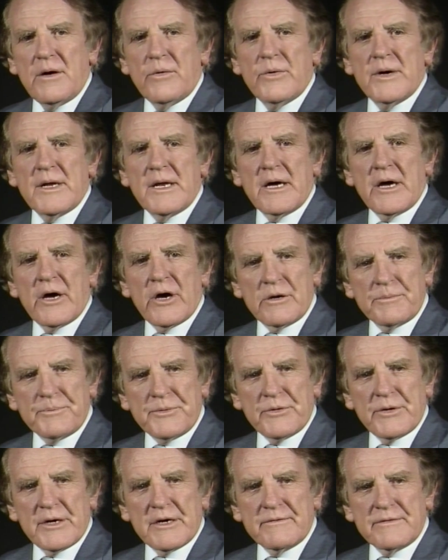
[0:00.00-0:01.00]
Well, I hope
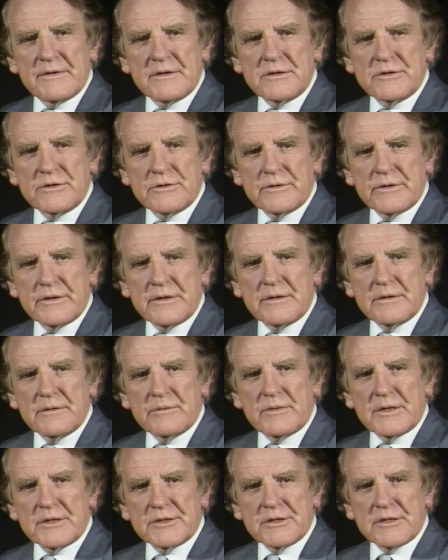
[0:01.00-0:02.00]
you have enjoyed
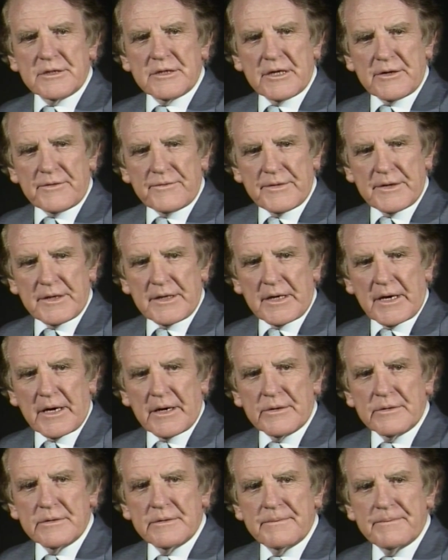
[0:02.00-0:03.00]
watching that video.